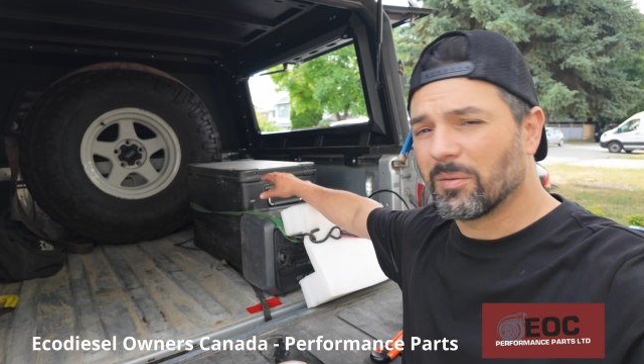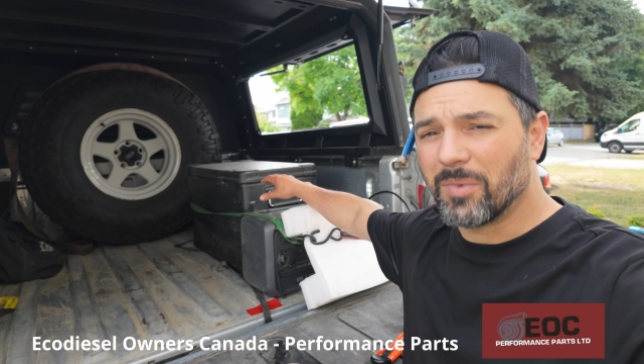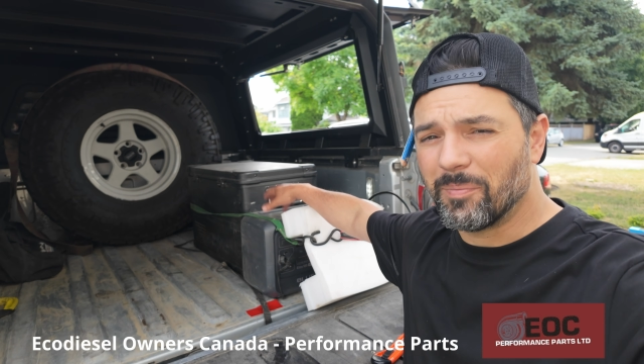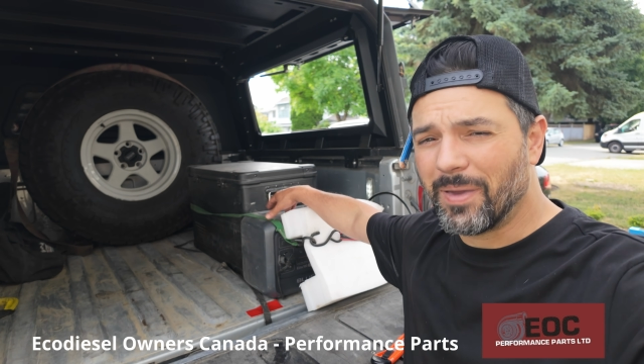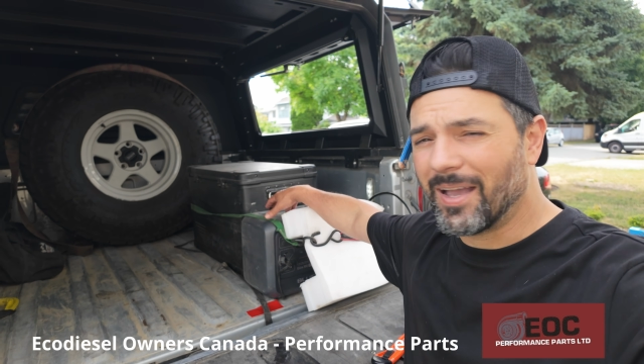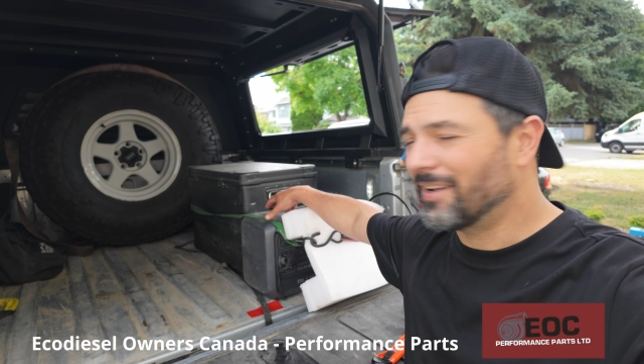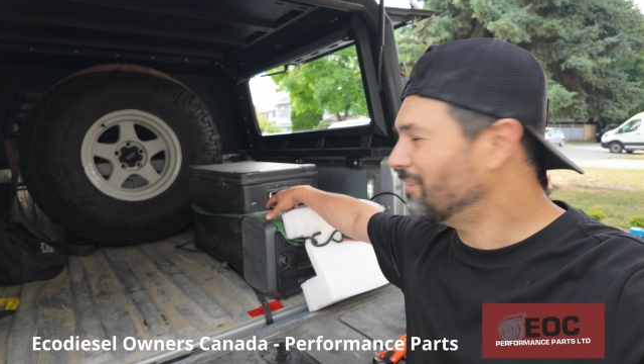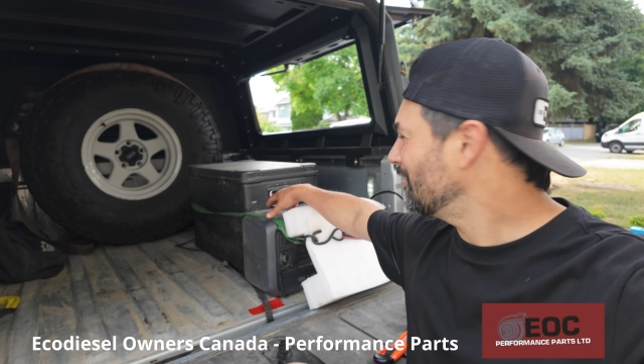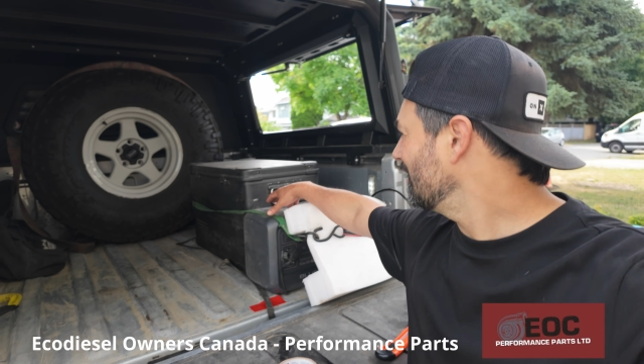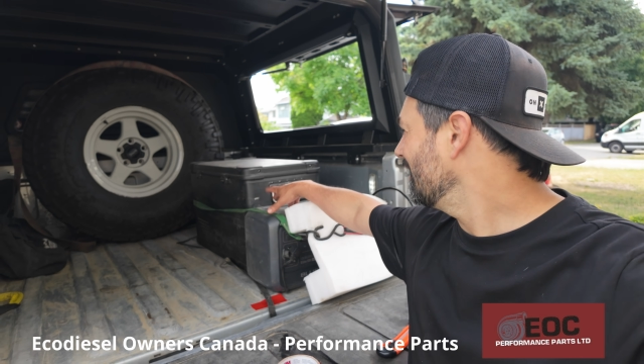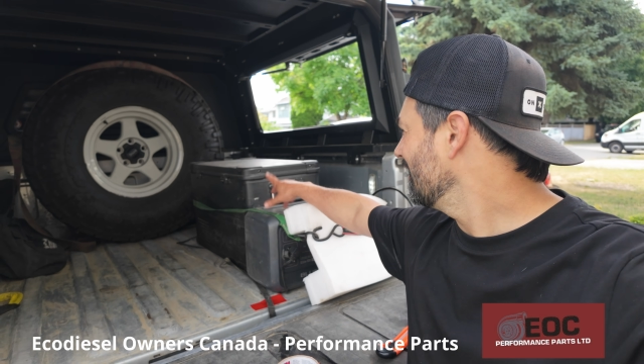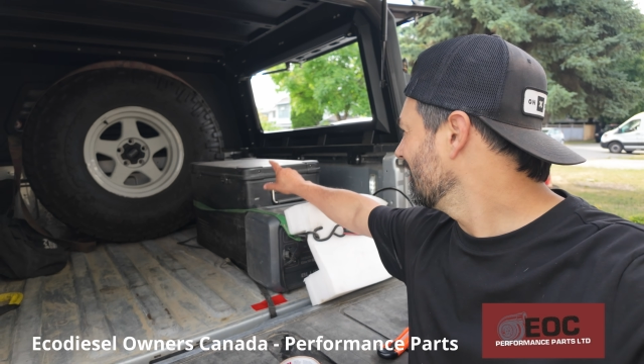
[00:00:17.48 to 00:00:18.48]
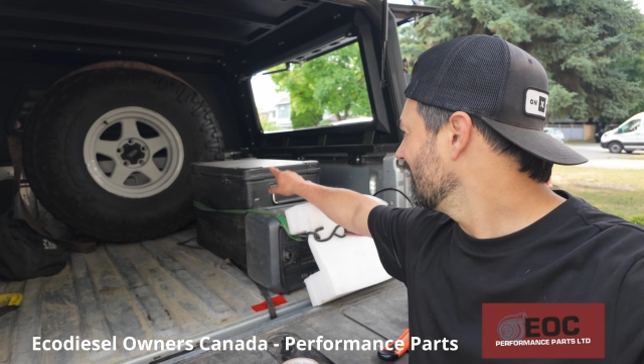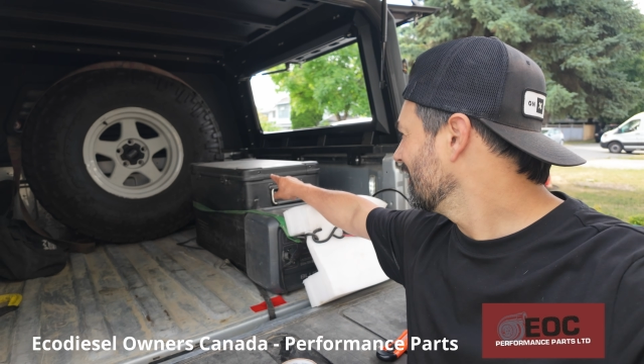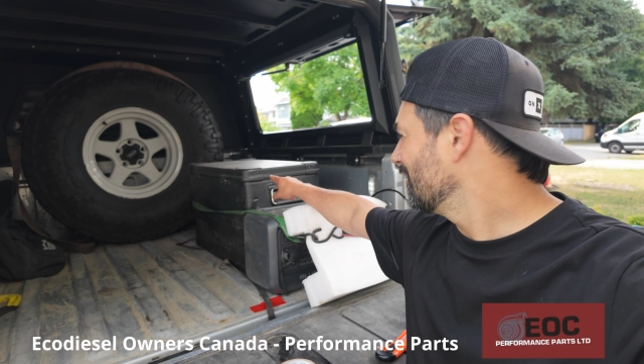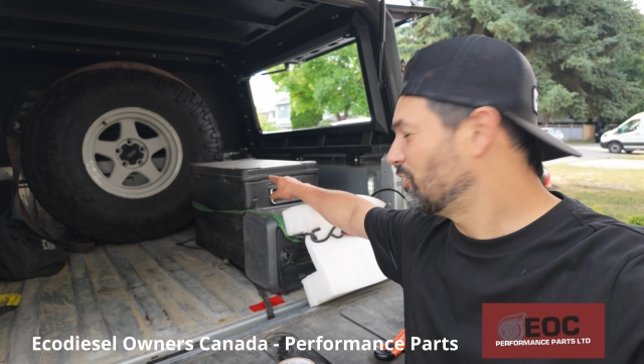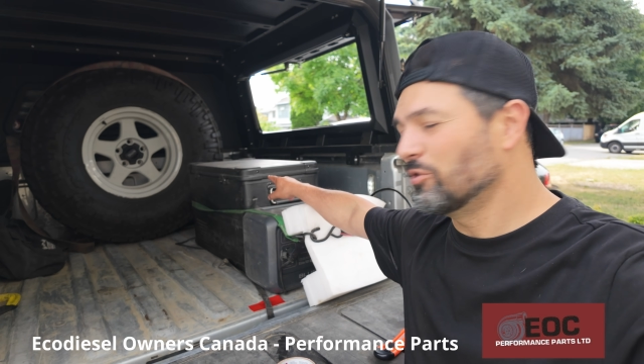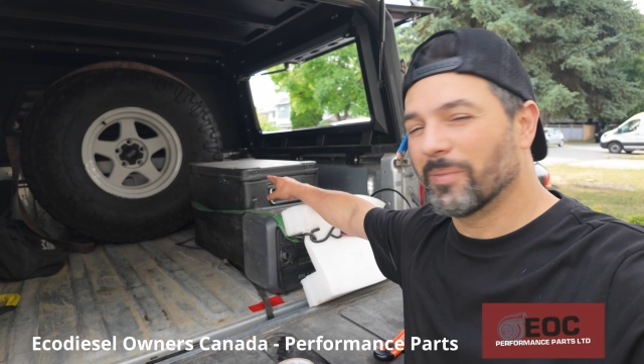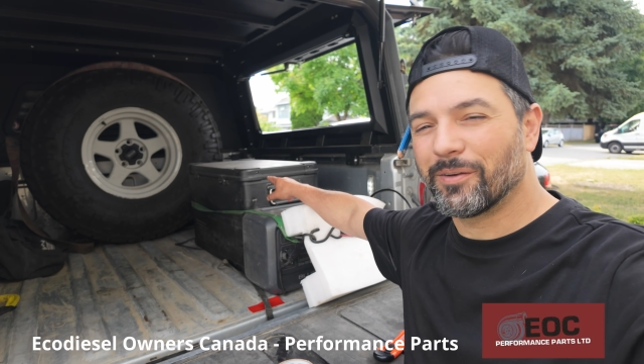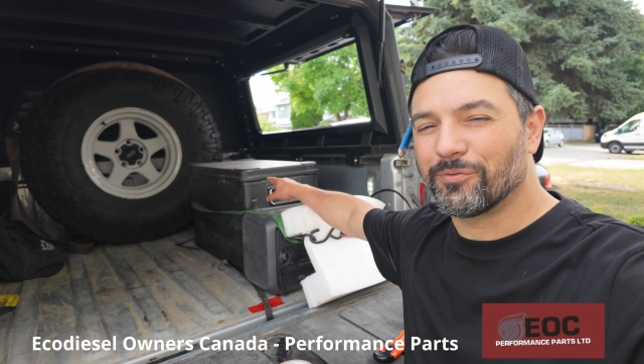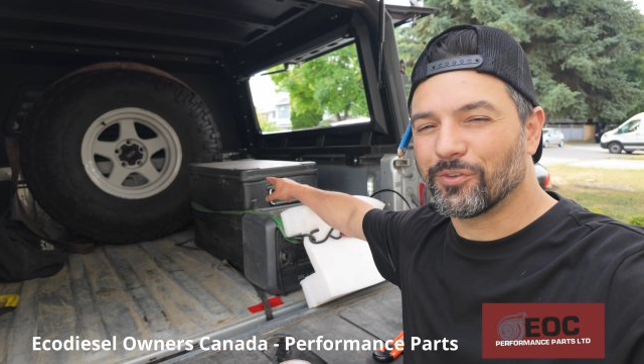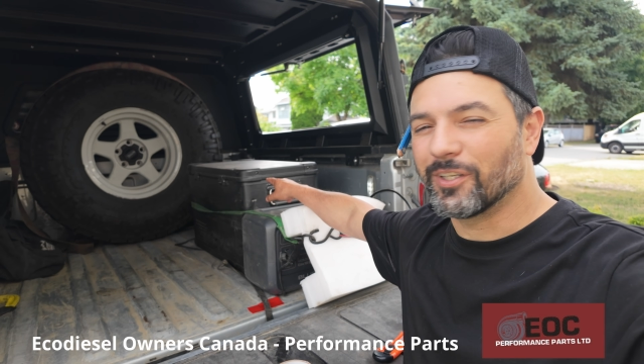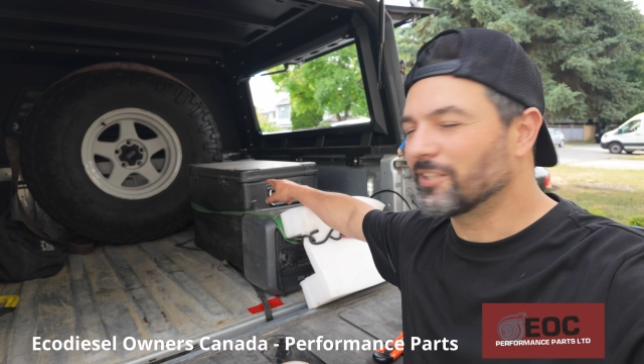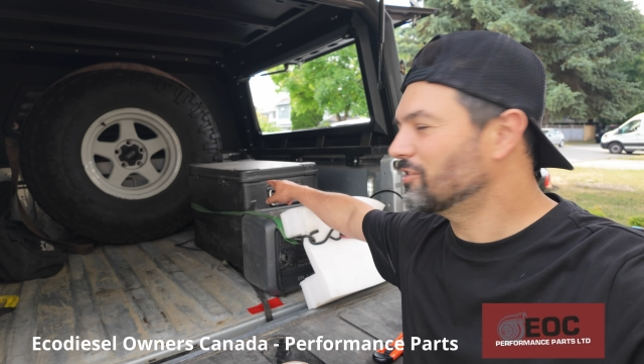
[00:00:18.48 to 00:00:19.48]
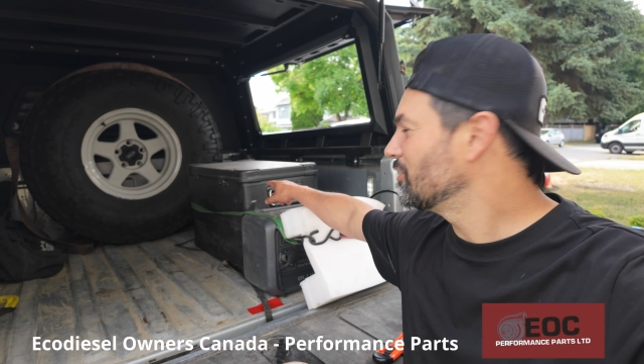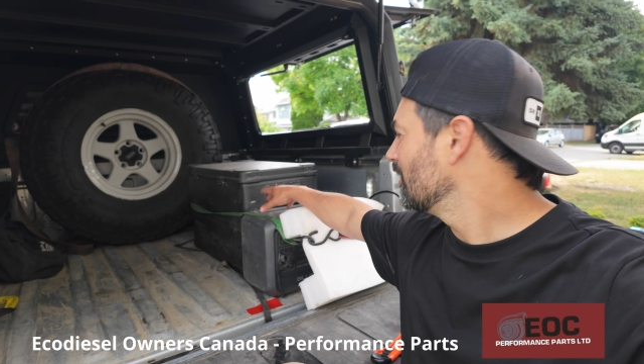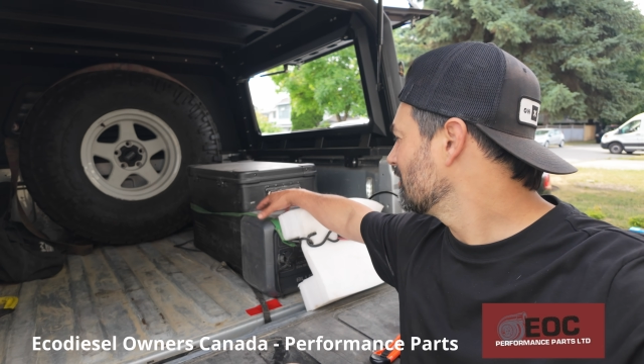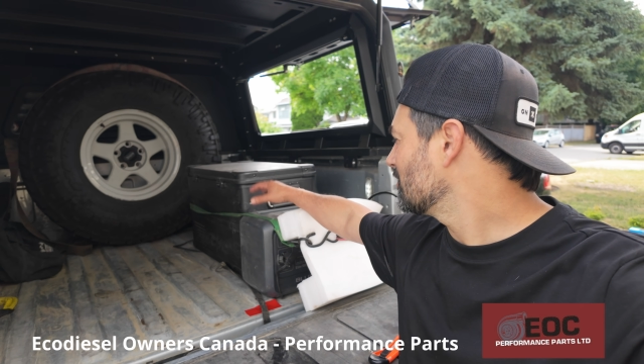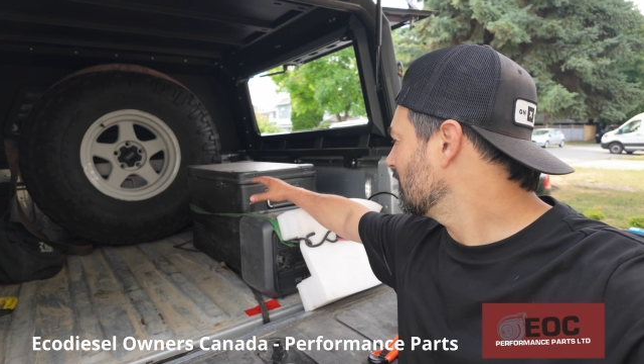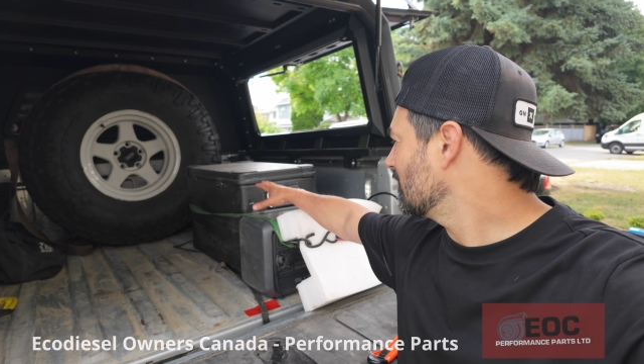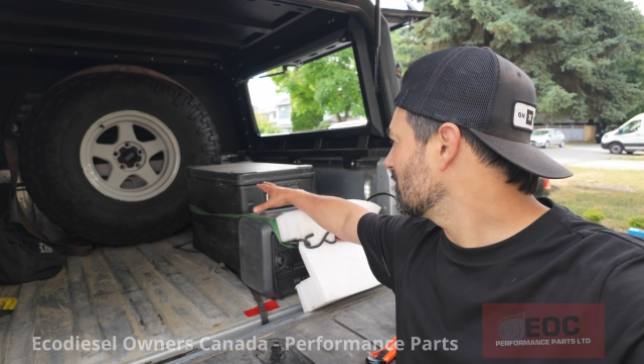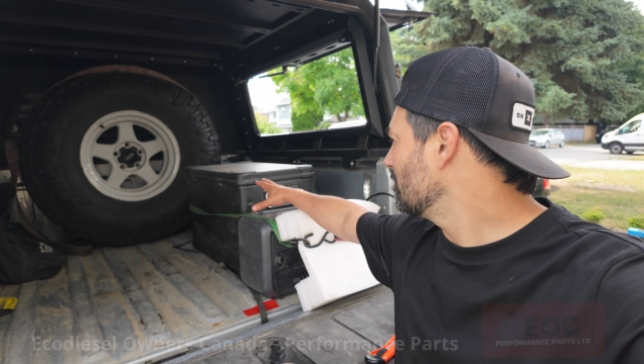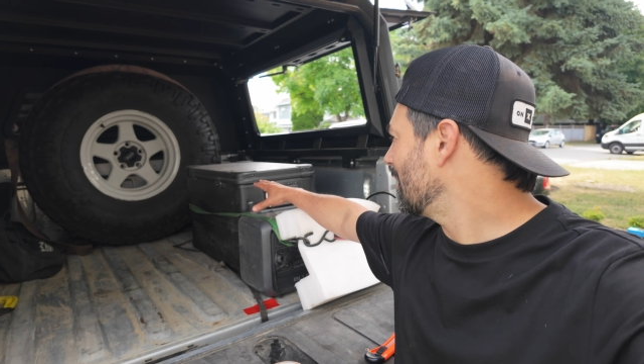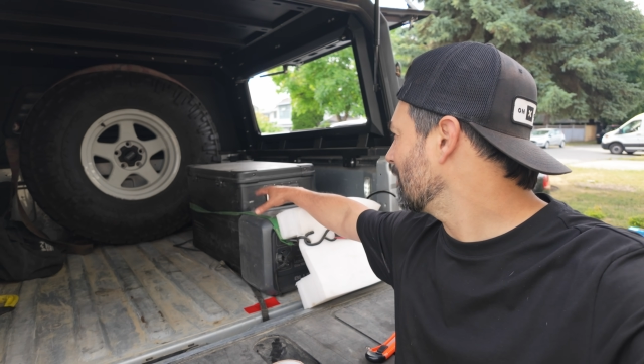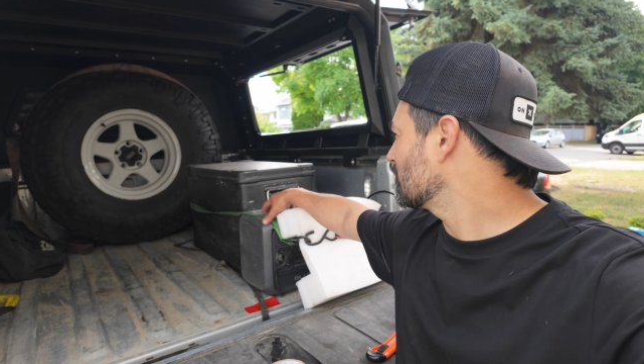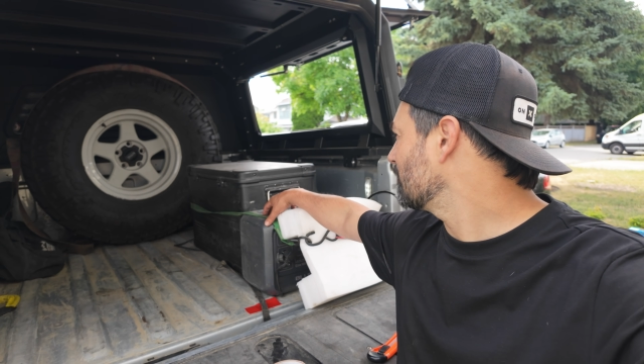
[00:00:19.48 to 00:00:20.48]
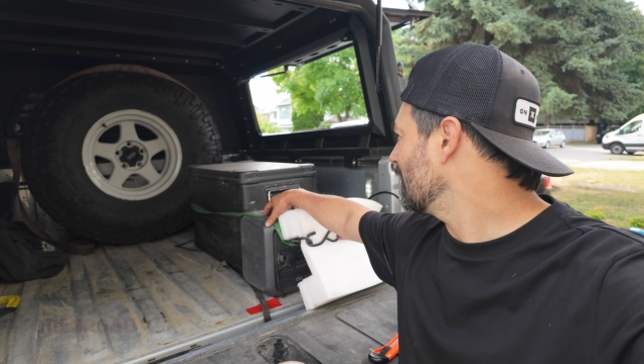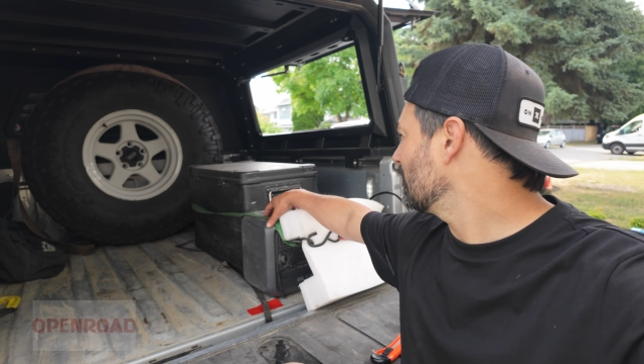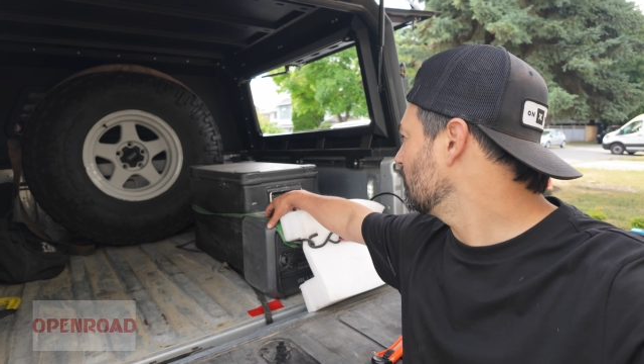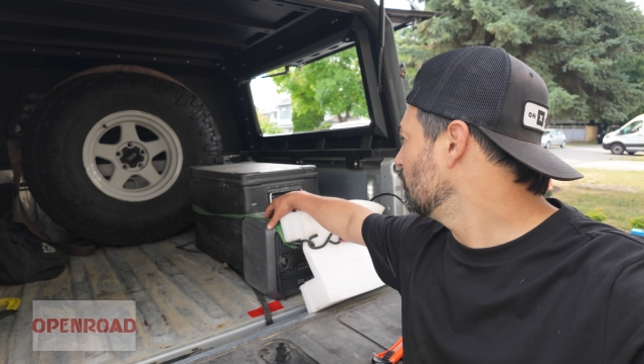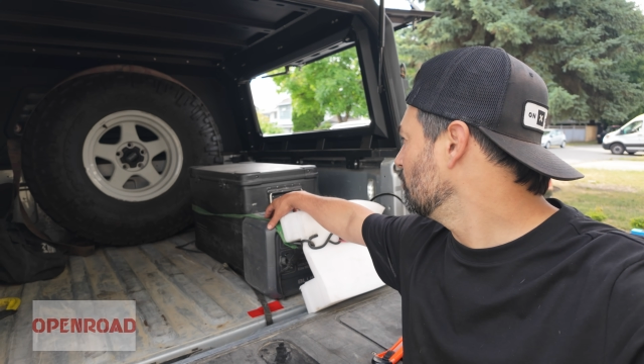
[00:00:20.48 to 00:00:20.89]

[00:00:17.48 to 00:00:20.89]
my battery to my fridge so it doesn't bounce around